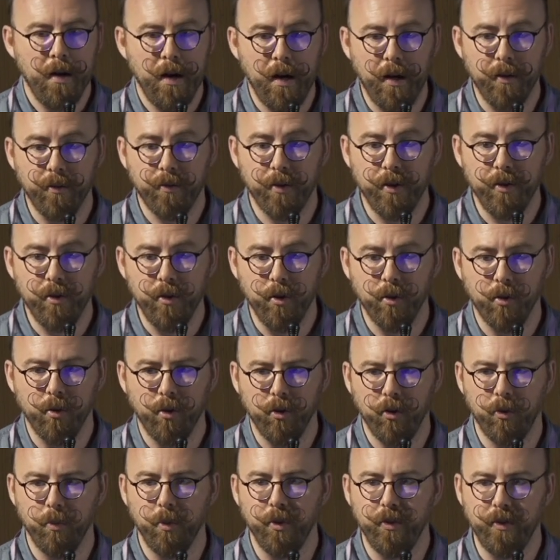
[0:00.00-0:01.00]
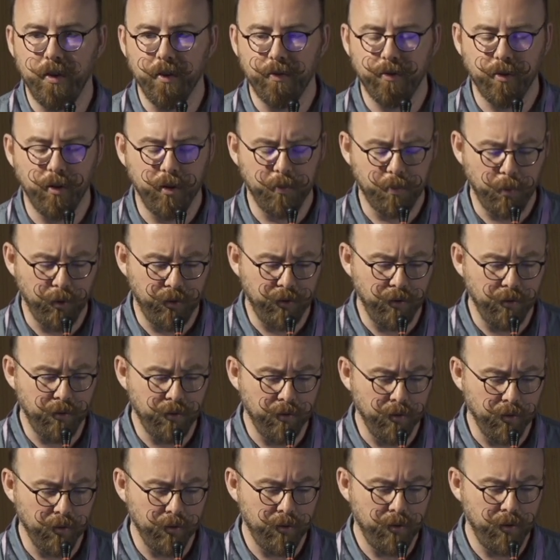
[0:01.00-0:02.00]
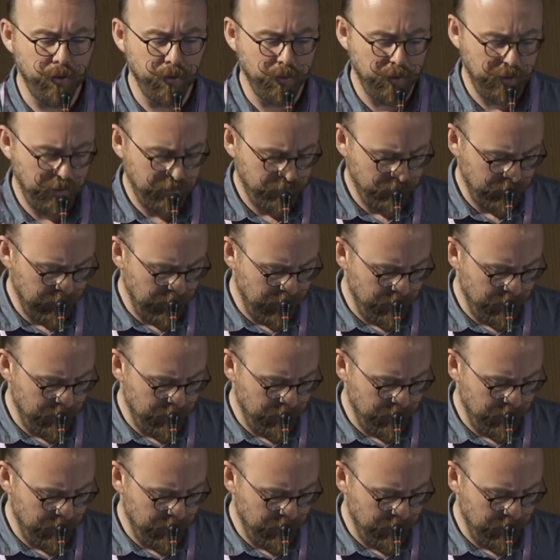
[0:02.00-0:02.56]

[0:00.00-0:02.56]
100 neurons with different positional tunings.